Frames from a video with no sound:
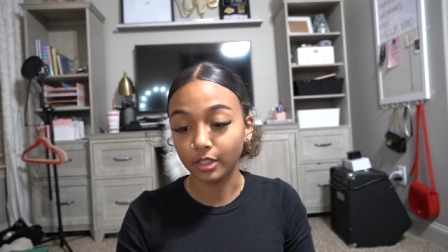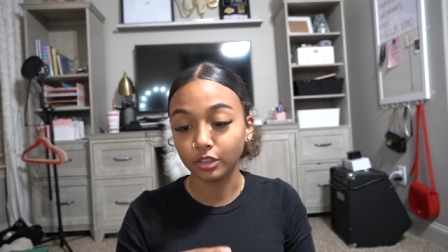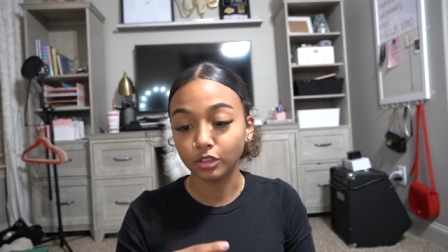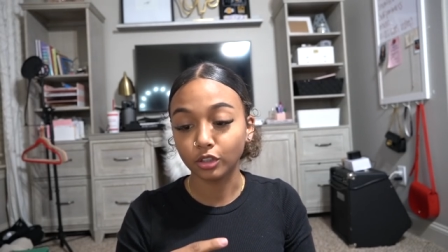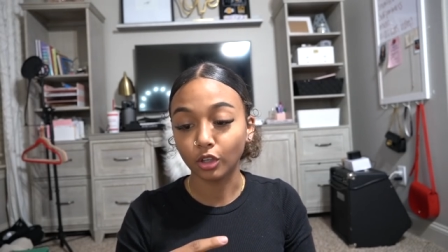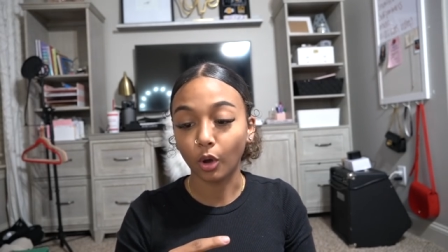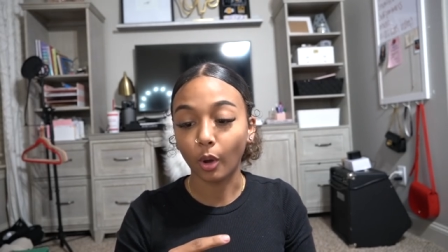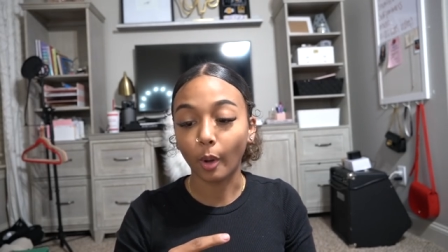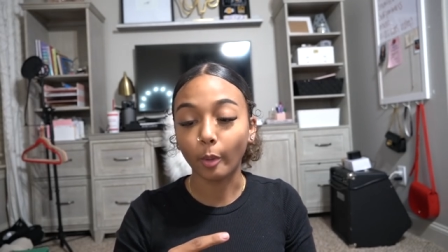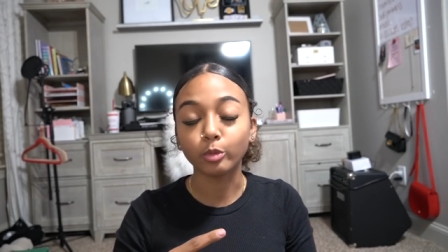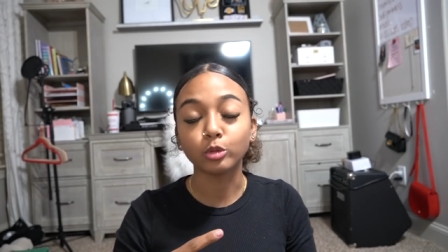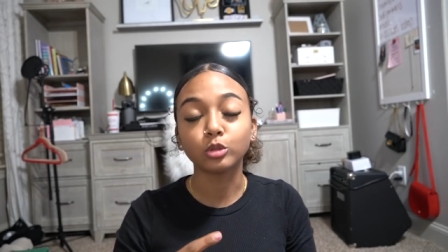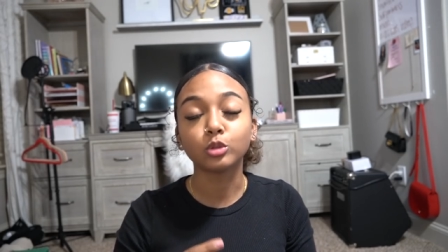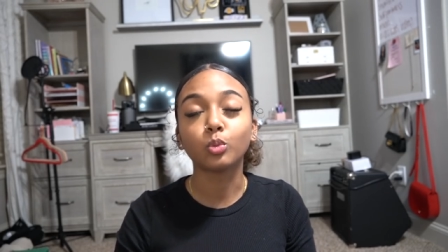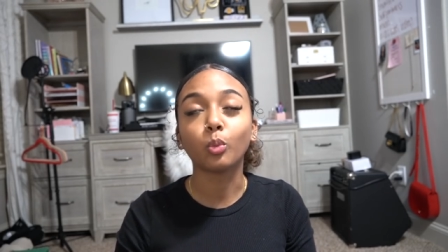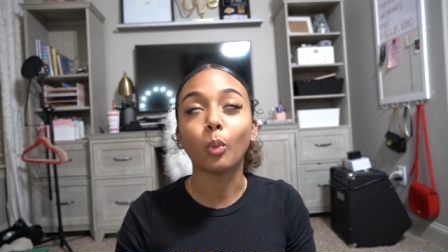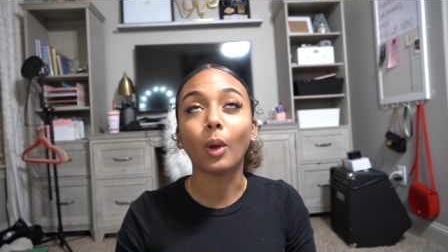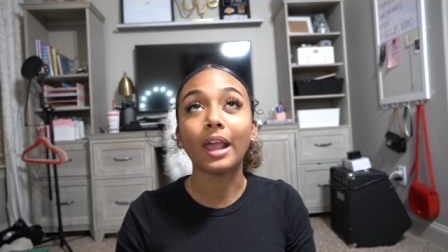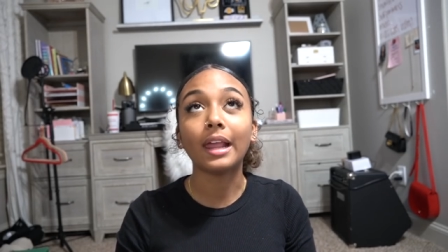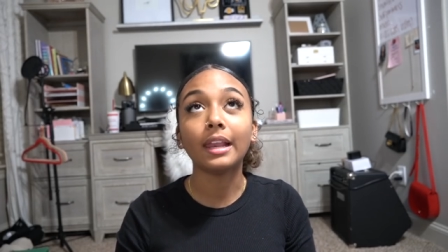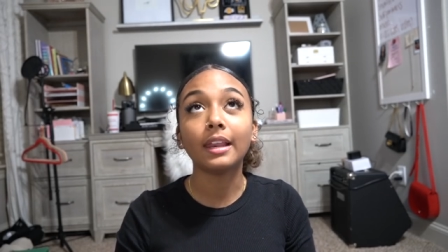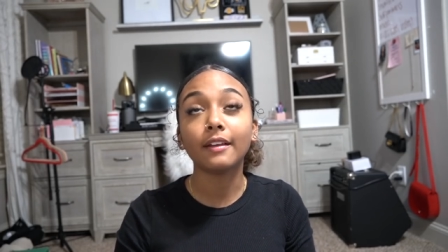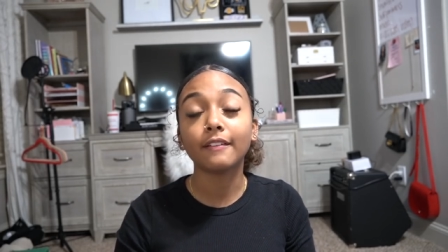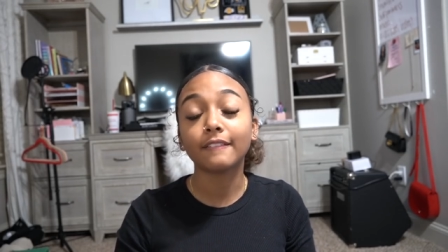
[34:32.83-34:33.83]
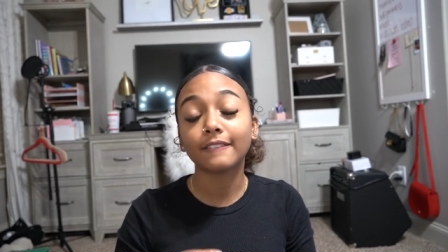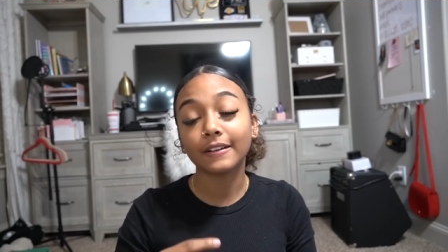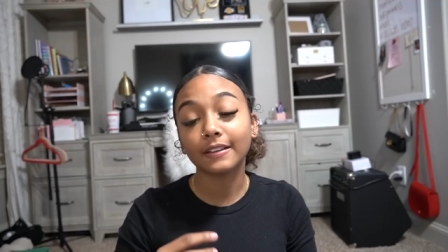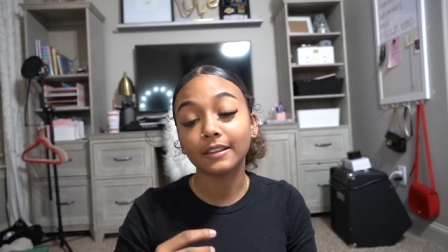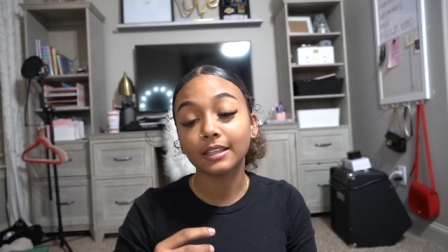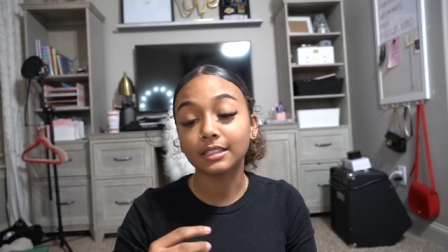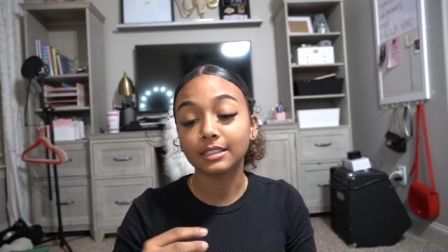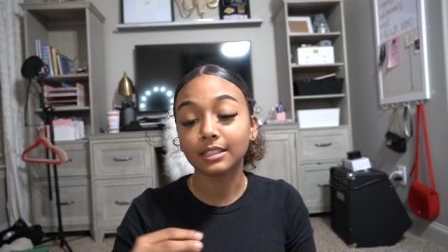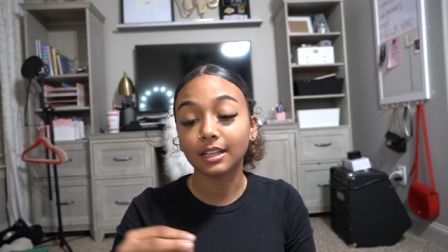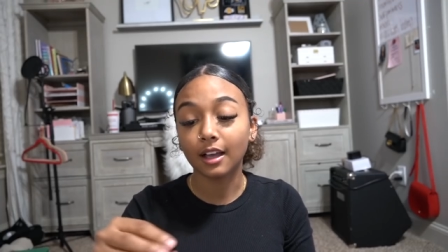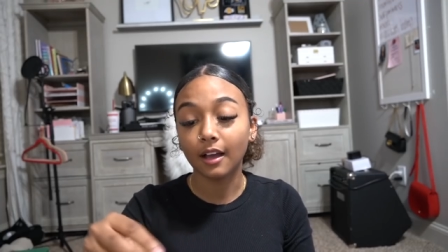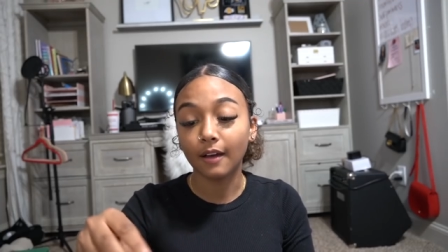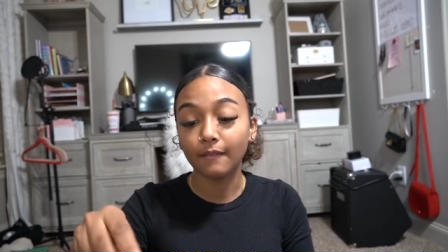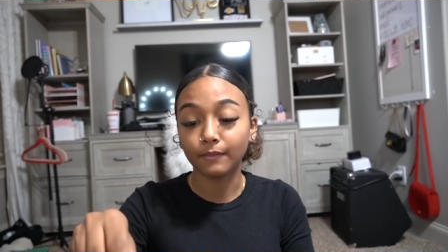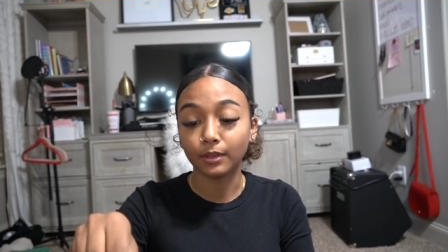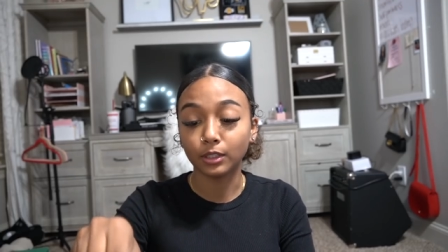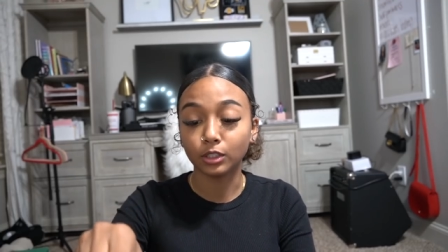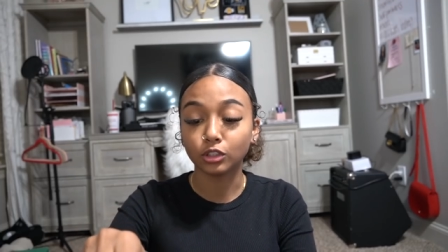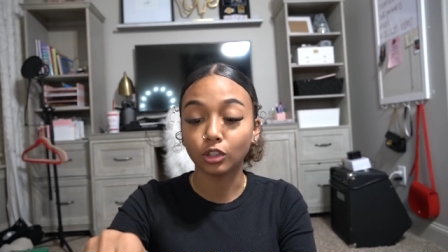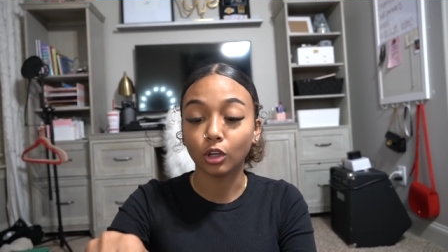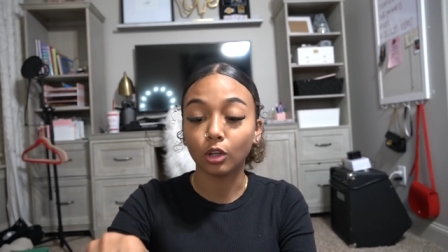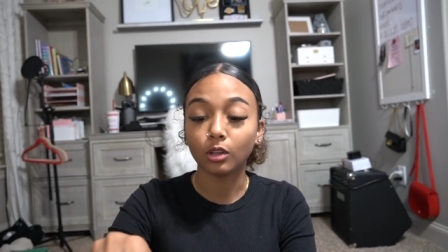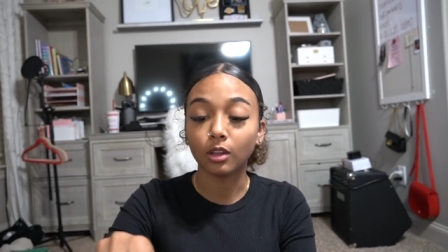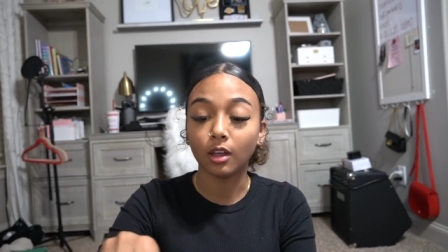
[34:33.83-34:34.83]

So I was waiting for this to come for so